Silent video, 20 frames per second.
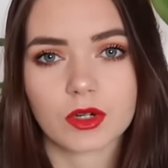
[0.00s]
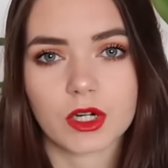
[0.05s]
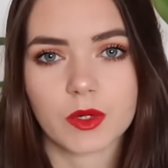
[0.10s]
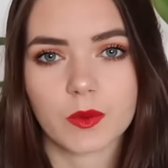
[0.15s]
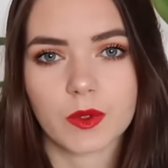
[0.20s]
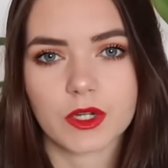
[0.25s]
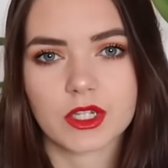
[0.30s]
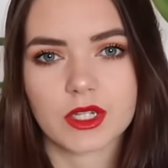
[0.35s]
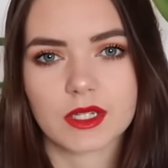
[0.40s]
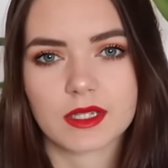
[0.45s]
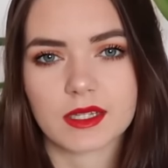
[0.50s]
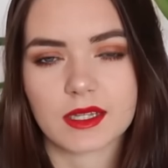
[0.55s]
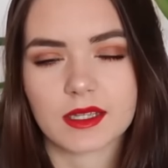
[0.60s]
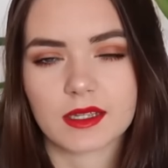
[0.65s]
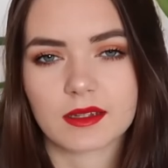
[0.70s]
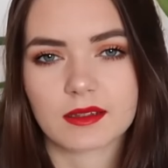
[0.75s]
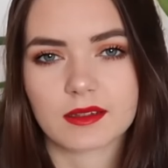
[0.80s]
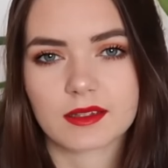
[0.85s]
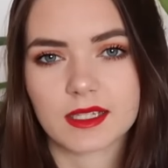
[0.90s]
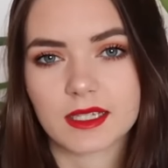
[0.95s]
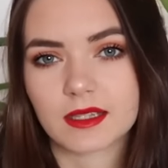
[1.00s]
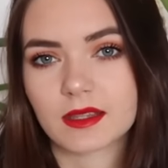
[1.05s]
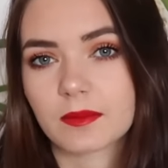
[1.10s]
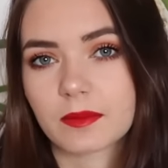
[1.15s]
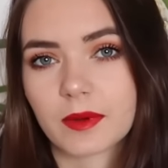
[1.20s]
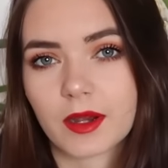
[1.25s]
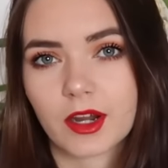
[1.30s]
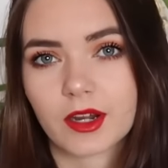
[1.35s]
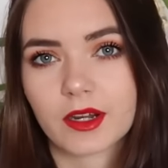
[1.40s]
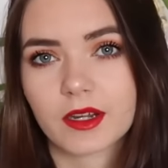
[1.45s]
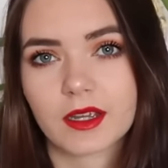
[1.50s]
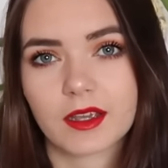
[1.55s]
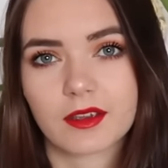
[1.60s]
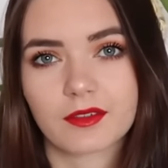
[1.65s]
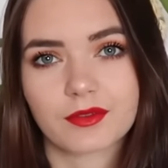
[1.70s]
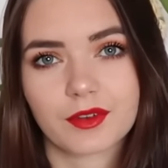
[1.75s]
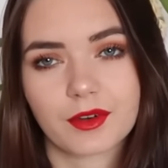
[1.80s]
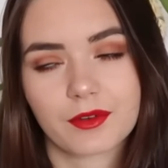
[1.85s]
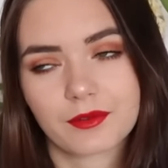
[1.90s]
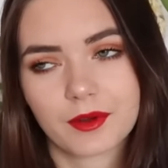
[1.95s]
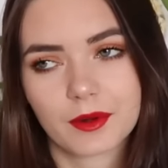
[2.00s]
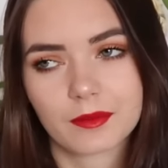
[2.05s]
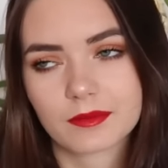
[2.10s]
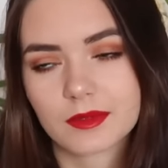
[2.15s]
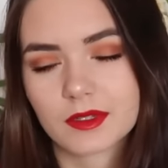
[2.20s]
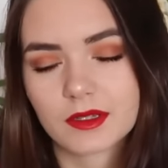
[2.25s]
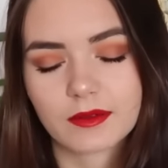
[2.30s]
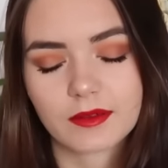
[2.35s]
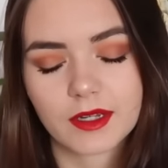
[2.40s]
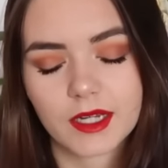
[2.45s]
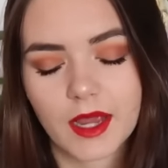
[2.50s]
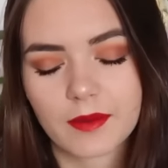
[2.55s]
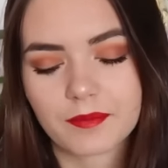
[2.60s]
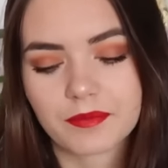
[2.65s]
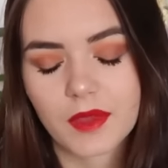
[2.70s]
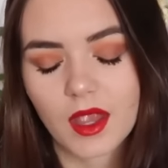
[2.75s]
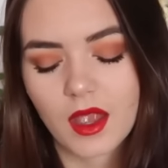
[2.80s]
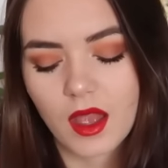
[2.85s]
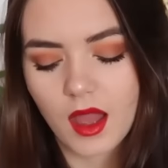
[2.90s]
store, which is in City Park if you're from Slovenia,